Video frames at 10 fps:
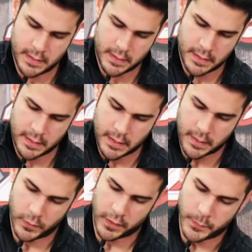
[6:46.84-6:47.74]

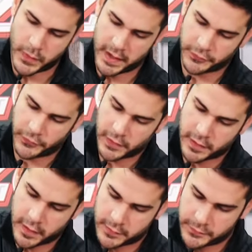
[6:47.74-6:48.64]
And we're going to press for
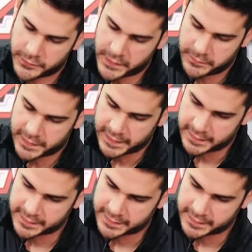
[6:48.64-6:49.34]
another 15